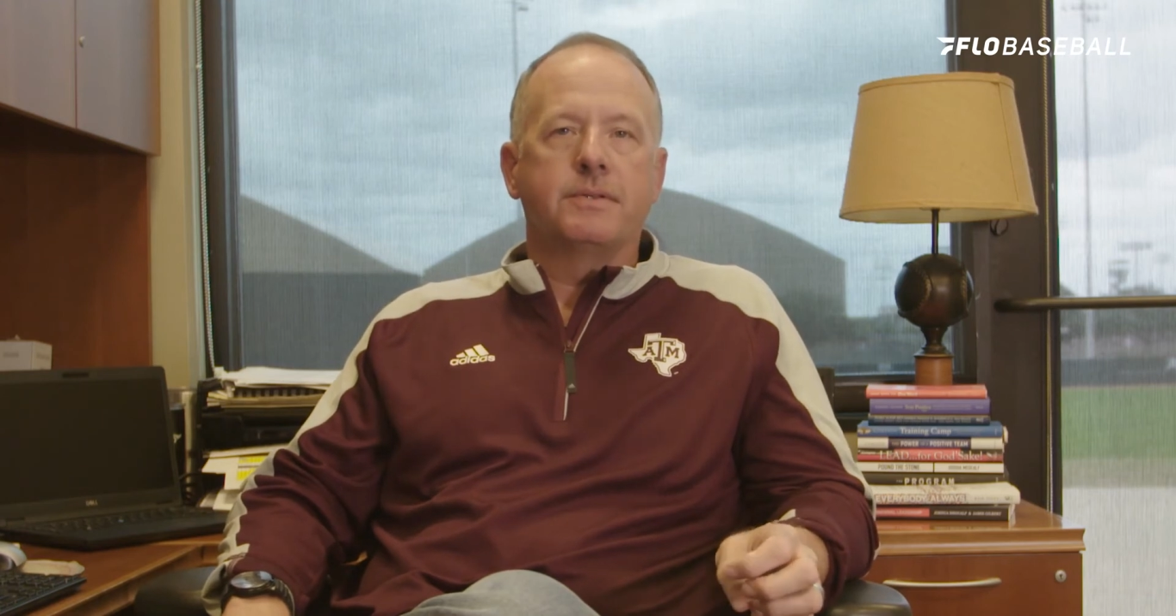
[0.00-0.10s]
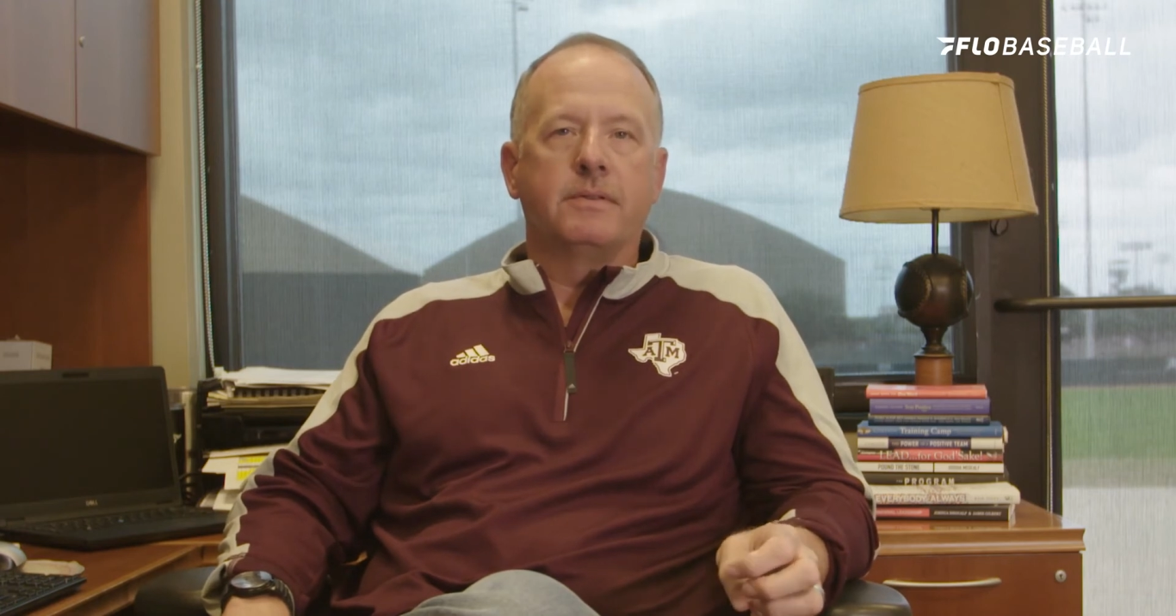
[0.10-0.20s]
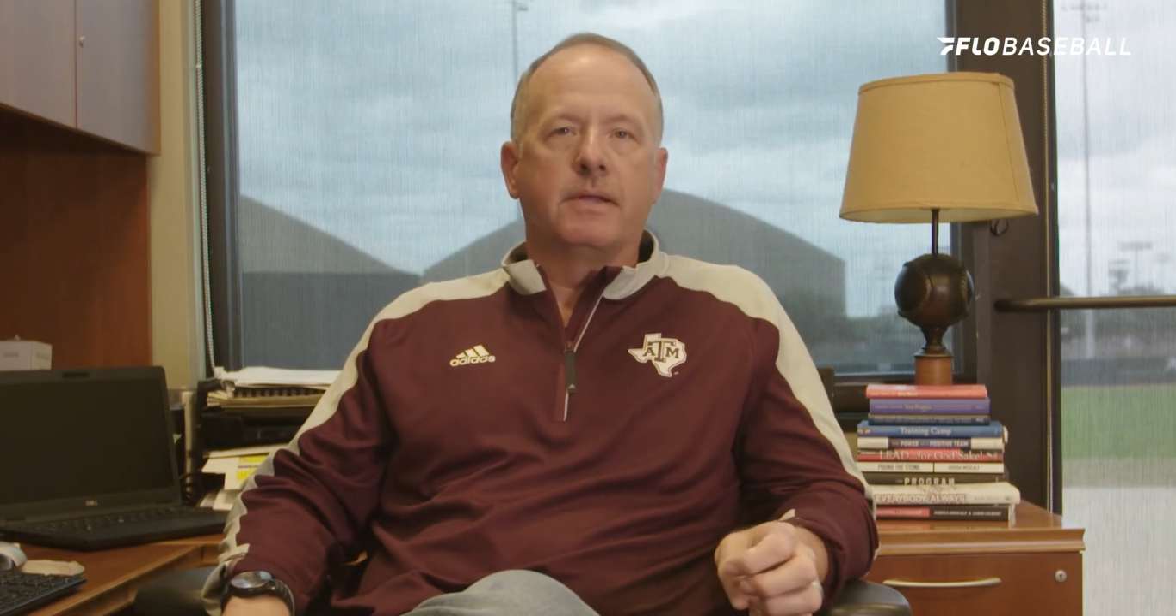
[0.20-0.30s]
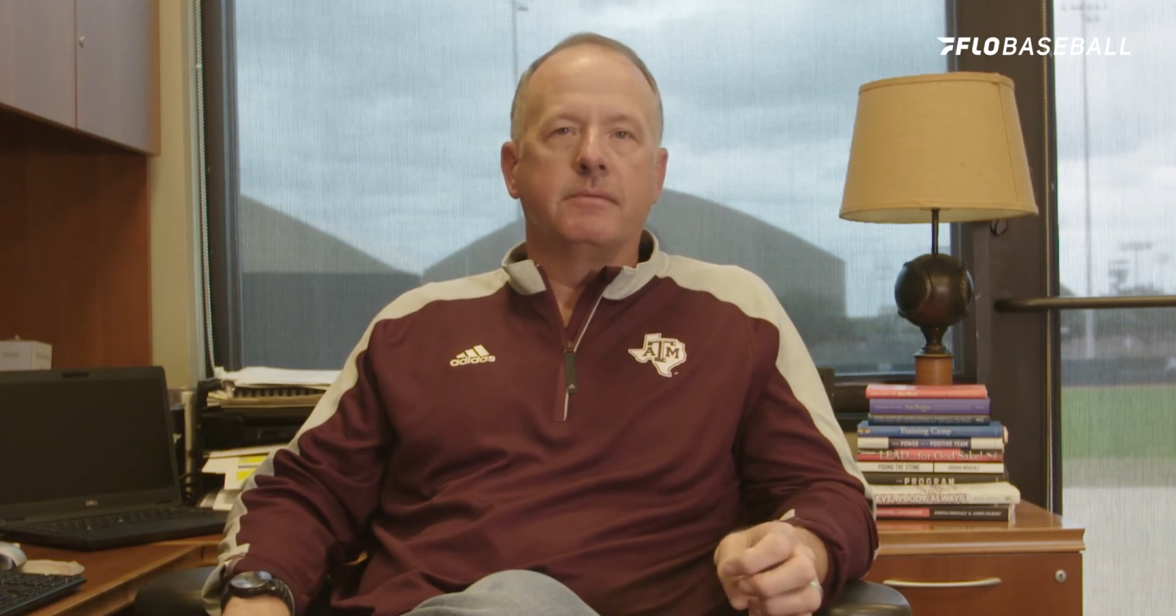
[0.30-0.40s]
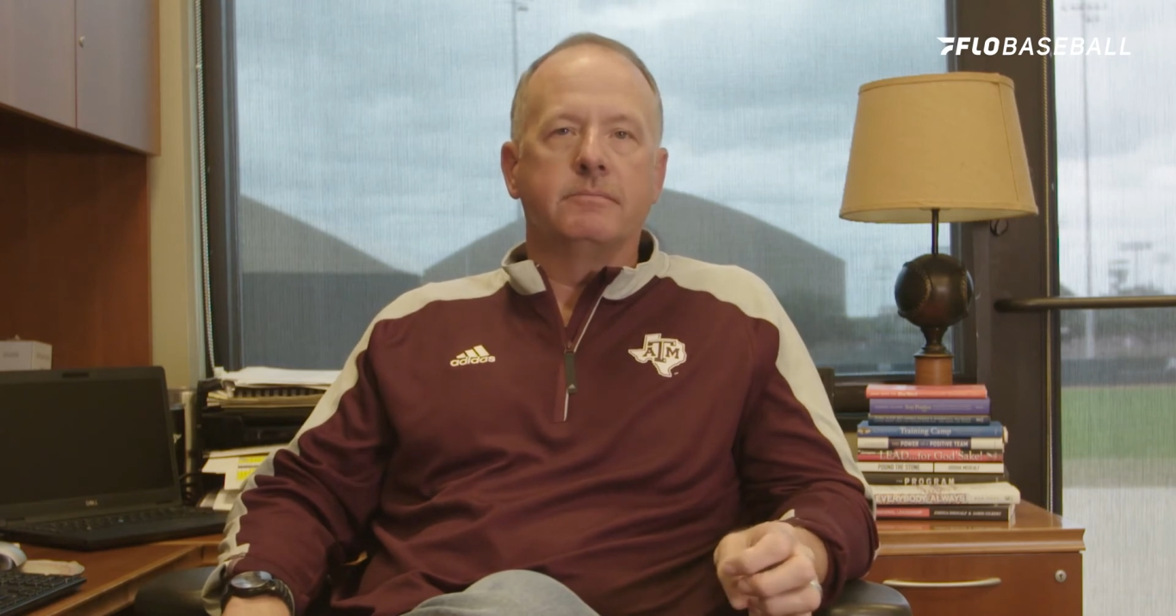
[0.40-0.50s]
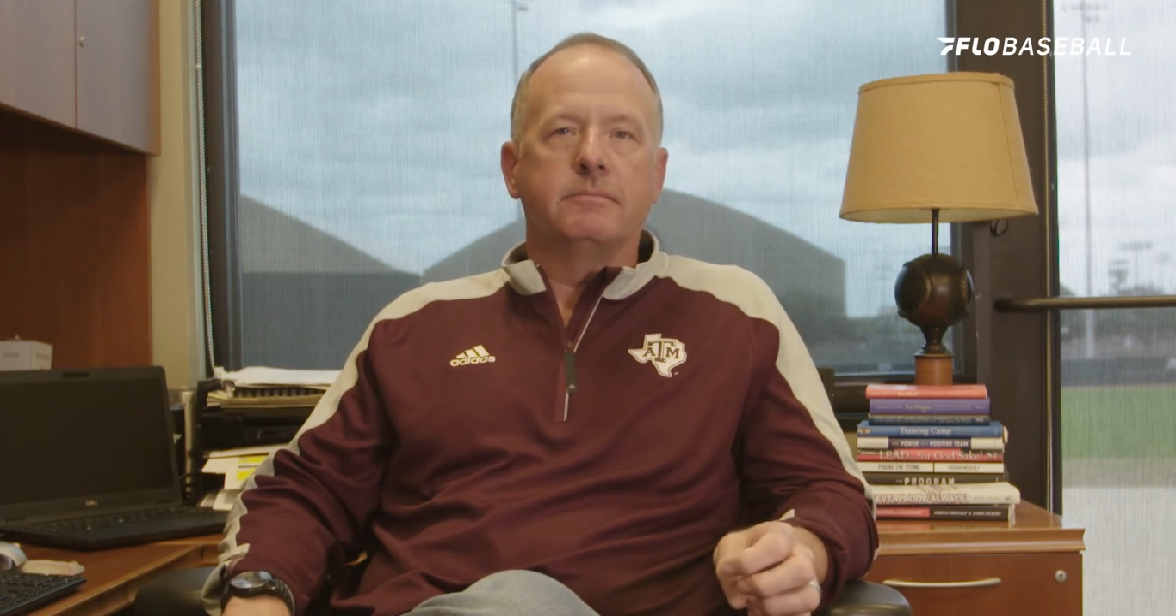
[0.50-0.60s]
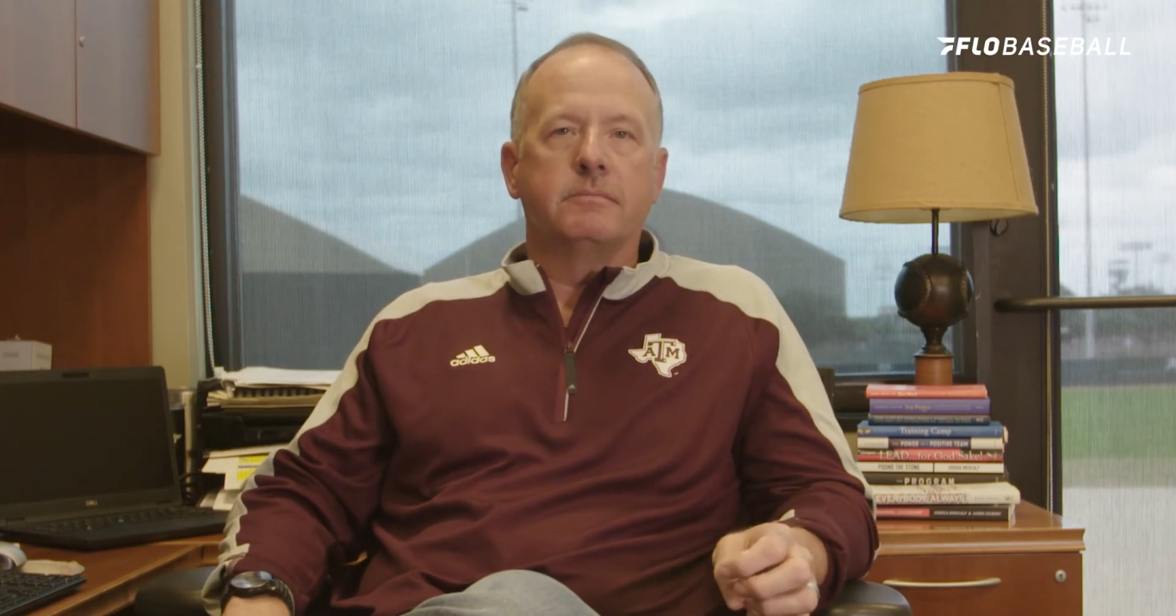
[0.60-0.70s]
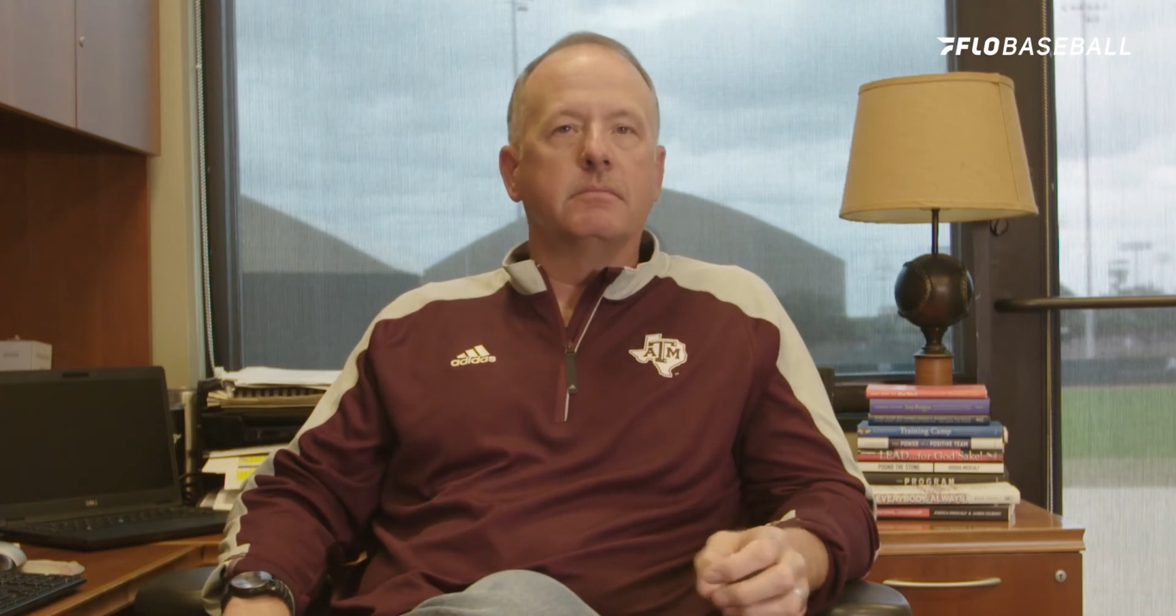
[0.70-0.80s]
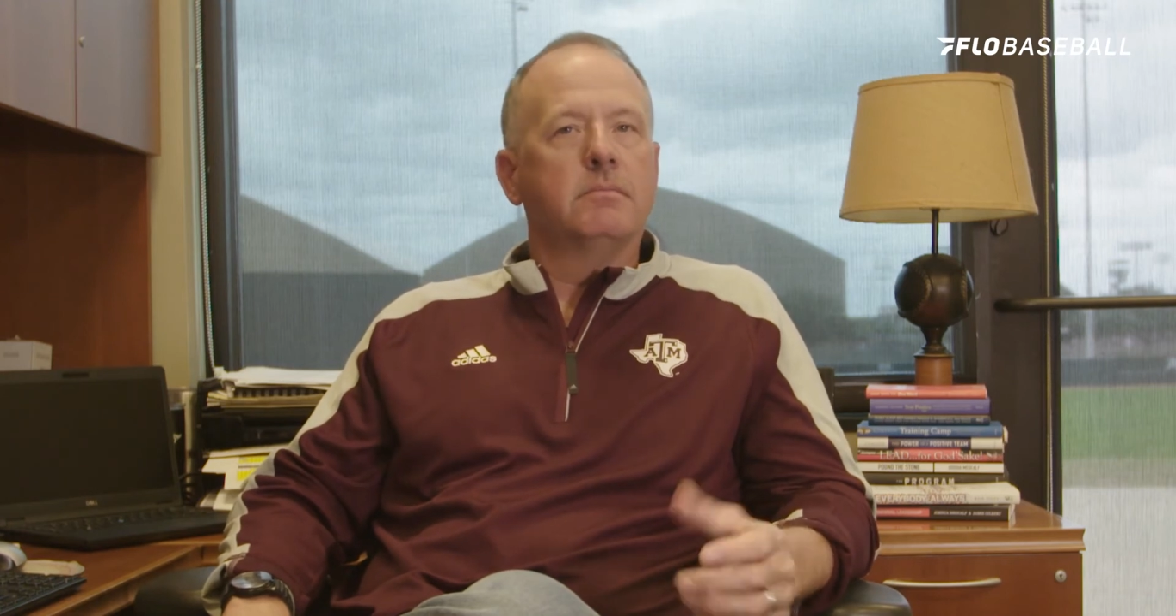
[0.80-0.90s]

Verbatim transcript: and then